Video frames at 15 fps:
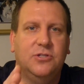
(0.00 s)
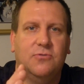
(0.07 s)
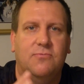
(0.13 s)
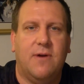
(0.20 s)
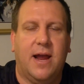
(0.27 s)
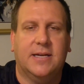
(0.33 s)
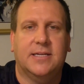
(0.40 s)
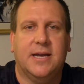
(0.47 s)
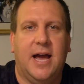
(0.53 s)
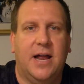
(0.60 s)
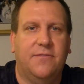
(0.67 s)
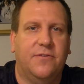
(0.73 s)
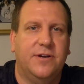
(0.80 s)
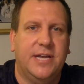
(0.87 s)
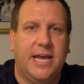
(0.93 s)
direct
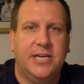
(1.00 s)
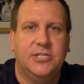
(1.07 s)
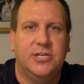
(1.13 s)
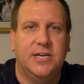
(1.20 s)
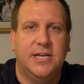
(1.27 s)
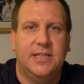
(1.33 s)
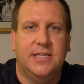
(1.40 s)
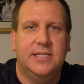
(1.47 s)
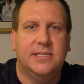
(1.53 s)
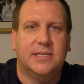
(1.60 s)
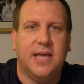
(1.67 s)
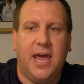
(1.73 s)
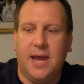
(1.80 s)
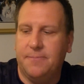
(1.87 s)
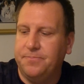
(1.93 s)
confrontation in this
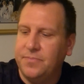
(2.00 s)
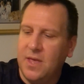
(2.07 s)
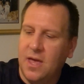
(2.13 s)
game.